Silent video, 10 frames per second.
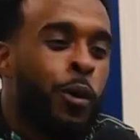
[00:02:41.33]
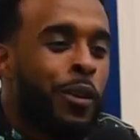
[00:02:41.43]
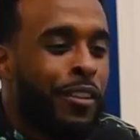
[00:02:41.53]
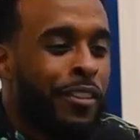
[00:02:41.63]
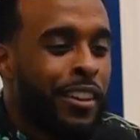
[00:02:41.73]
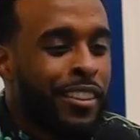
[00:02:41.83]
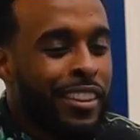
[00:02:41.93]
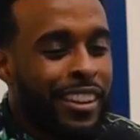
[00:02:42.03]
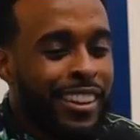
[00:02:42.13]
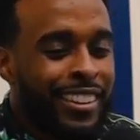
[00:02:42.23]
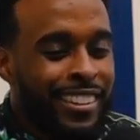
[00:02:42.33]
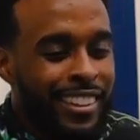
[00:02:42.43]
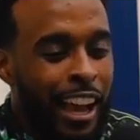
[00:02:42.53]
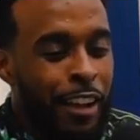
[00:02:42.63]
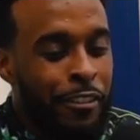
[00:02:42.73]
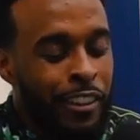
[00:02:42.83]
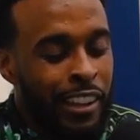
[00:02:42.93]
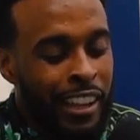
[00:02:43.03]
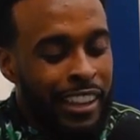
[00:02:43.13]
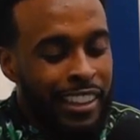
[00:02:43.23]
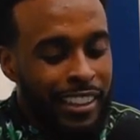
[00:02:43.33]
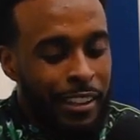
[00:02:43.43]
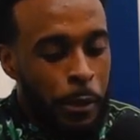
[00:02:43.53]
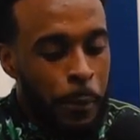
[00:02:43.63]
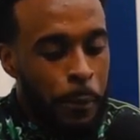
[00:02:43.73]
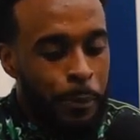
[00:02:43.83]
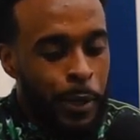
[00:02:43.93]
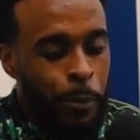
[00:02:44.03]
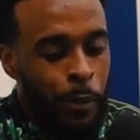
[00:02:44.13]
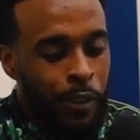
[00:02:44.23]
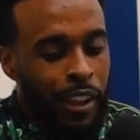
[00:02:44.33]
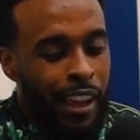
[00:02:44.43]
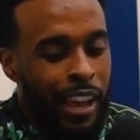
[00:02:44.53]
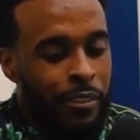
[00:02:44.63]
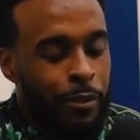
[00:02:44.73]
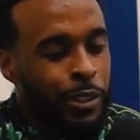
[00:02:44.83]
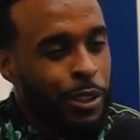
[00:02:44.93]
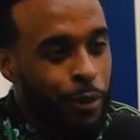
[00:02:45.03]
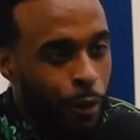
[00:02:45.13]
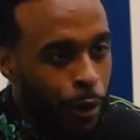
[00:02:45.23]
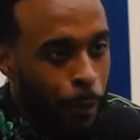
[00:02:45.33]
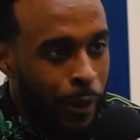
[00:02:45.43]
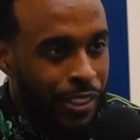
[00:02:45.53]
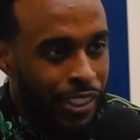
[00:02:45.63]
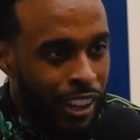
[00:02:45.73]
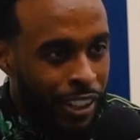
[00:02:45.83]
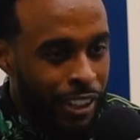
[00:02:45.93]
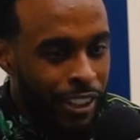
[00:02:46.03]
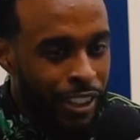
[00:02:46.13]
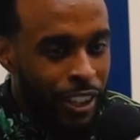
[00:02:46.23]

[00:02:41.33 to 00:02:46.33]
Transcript: know what the funny thing is? I feel like people that haven't really grown up on soccer